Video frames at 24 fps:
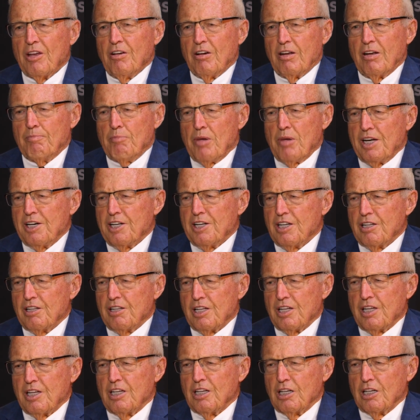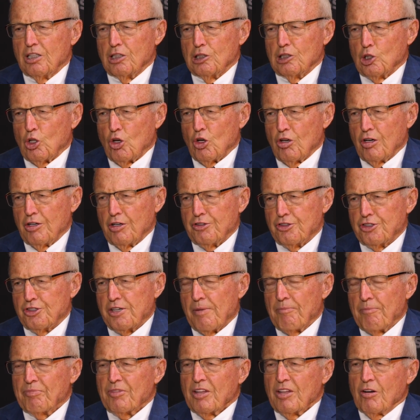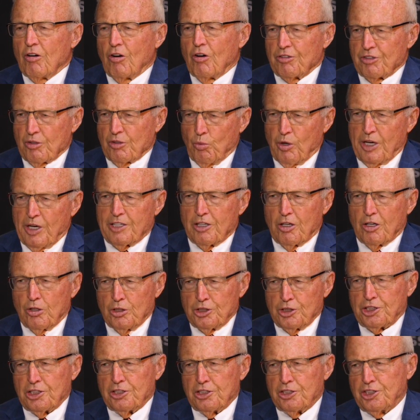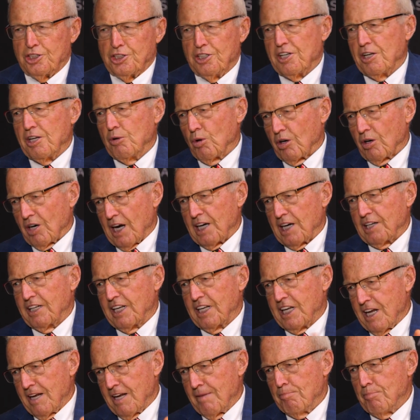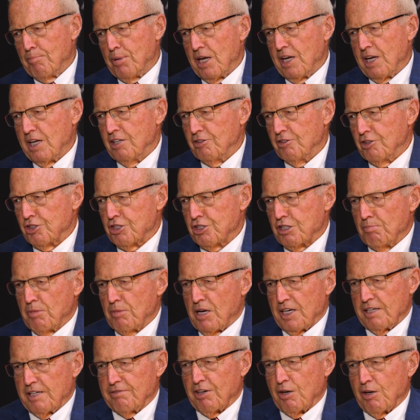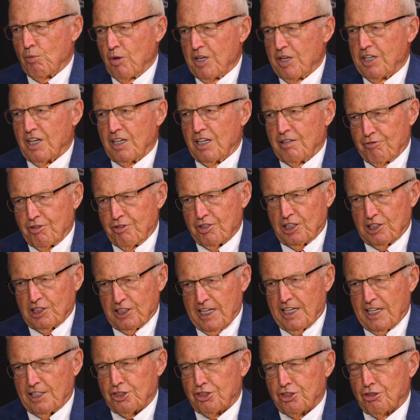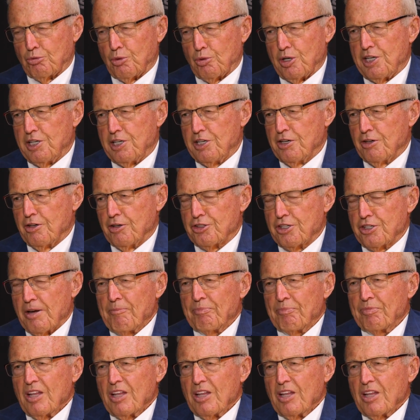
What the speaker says: on many of the lawns on the way to Ocean City, where I campaigned just about every weekend for the last 3 years.